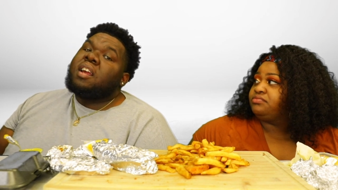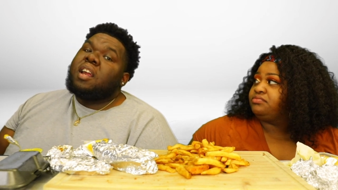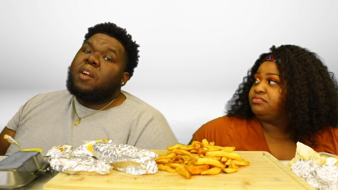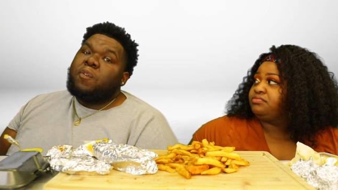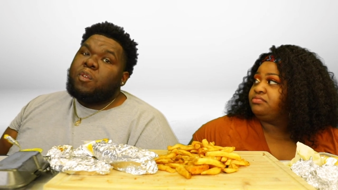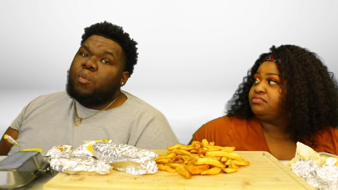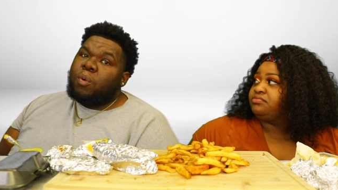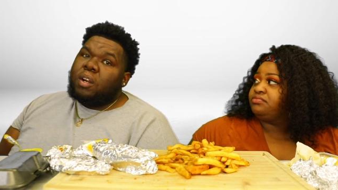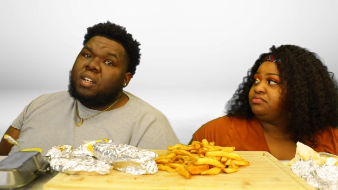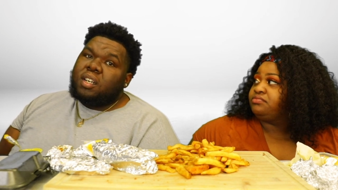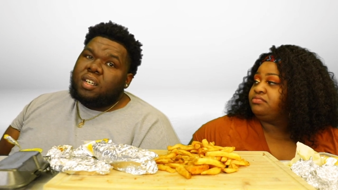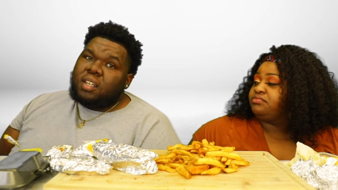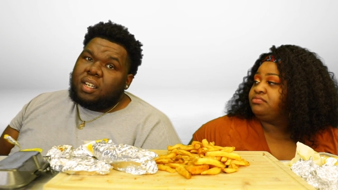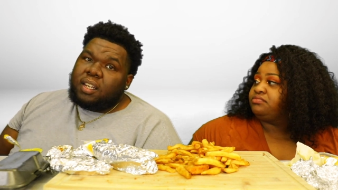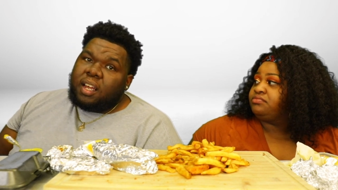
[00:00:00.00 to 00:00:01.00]
Speaker 1: If you worked
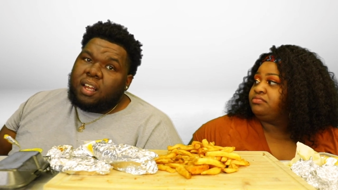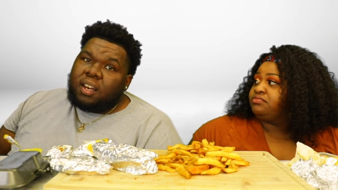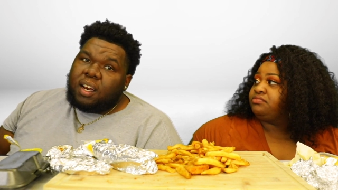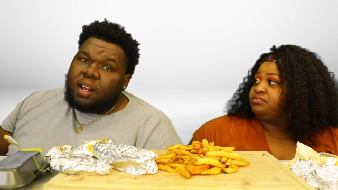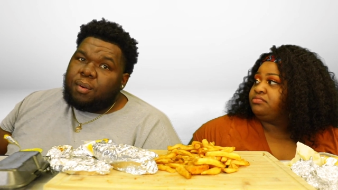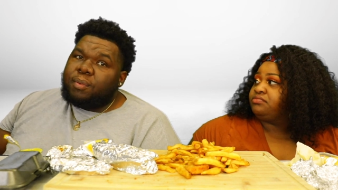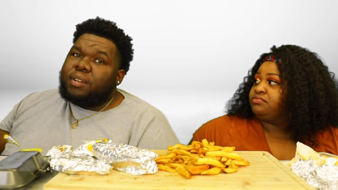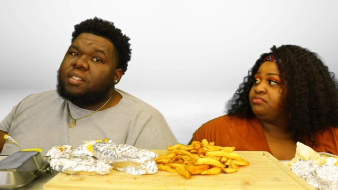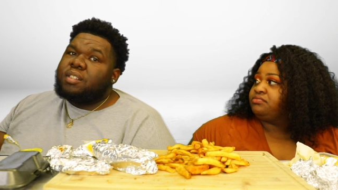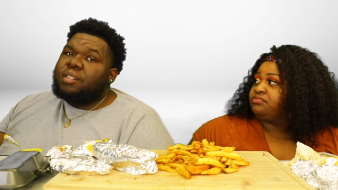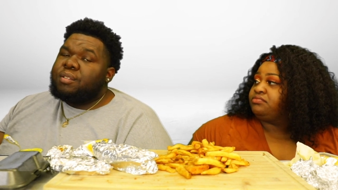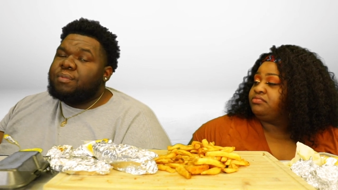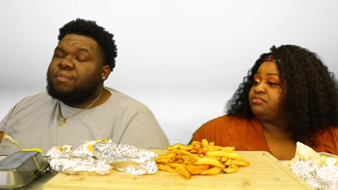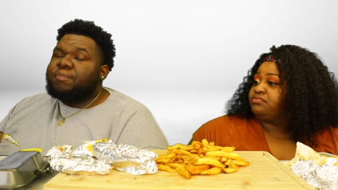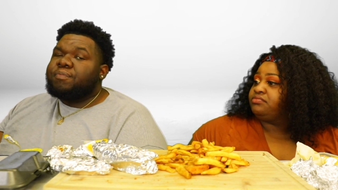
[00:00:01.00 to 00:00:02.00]
at the Cookout that I went
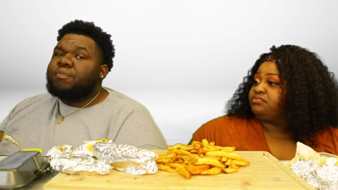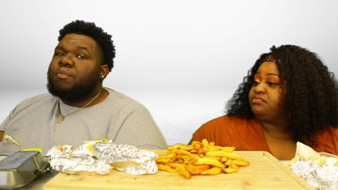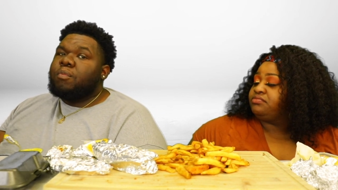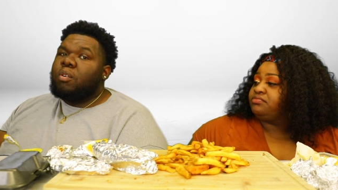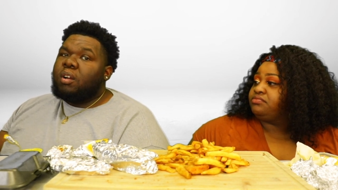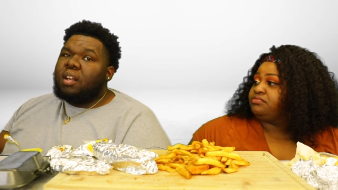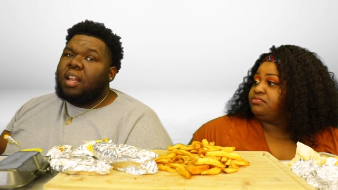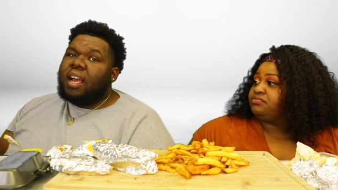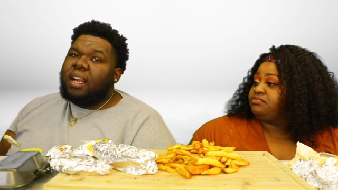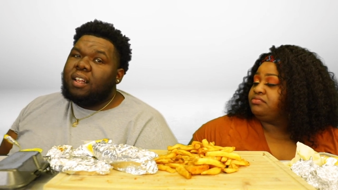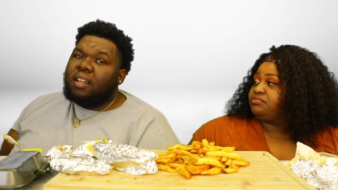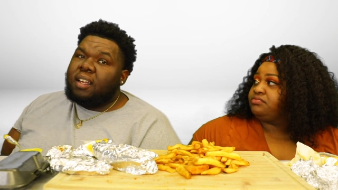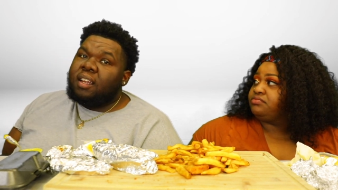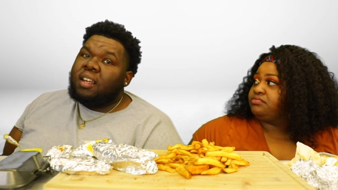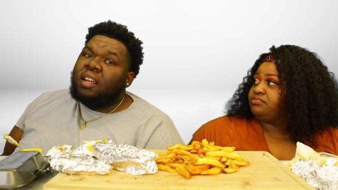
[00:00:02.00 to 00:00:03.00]
to, more
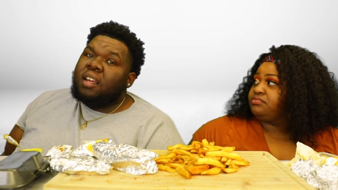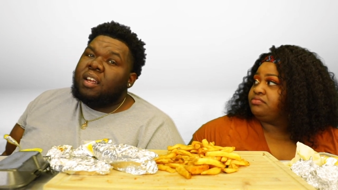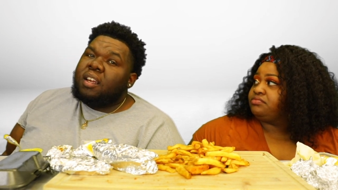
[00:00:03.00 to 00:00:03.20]
likely,